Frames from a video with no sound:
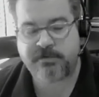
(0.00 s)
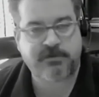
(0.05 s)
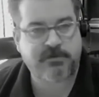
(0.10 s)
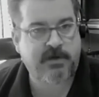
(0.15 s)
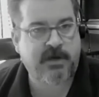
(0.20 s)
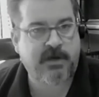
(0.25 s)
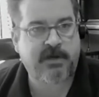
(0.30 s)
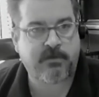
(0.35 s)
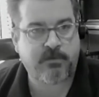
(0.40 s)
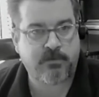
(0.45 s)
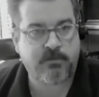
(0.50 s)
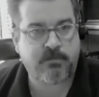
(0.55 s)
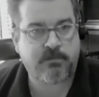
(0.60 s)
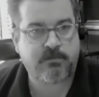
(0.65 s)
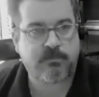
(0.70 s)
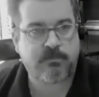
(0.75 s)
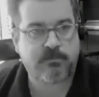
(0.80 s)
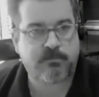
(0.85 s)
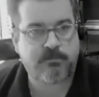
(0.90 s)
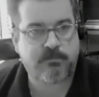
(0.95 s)
to try to
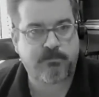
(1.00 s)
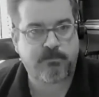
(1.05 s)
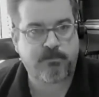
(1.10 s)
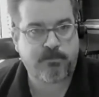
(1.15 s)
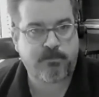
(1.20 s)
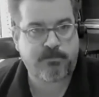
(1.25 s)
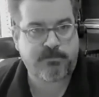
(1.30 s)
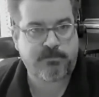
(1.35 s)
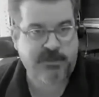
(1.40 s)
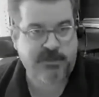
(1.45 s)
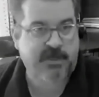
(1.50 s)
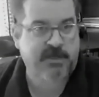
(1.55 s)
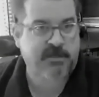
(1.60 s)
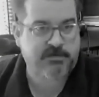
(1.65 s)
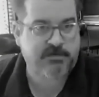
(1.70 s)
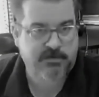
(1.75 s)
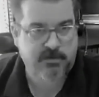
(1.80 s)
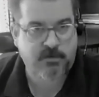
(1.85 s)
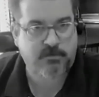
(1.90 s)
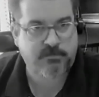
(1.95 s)
change
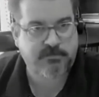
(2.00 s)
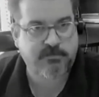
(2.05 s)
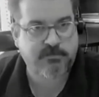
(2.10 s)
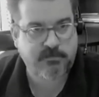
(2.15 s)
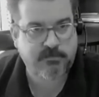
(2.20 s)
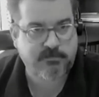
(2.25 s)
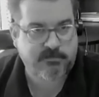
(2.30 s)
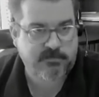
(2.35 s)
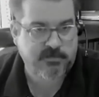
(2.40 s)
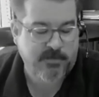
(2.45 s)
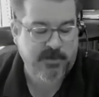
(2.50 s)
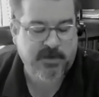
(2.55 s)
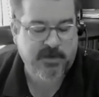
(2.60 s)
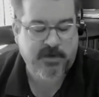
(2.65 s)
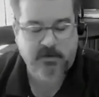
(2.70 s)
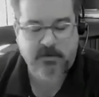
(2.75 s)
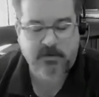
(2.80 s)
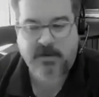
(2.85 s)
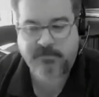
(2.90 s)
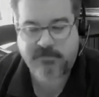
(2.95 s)
those to make
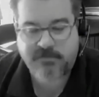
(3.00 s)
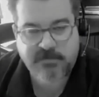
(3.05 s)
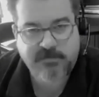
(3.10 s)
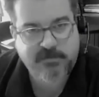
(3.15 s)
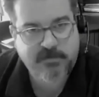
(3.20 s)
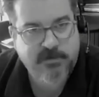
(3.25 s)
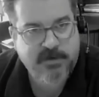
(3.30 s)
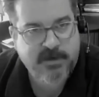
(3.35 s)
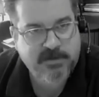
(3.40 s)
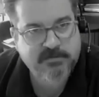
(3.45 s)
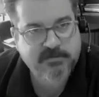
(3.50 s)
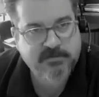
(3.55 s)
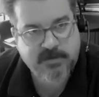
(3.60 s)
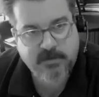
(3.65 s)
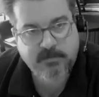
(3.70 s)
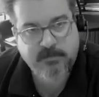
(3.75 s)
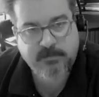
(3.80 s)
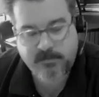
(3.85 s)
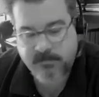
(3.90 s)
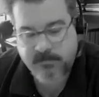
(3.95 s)
our lives easier next time.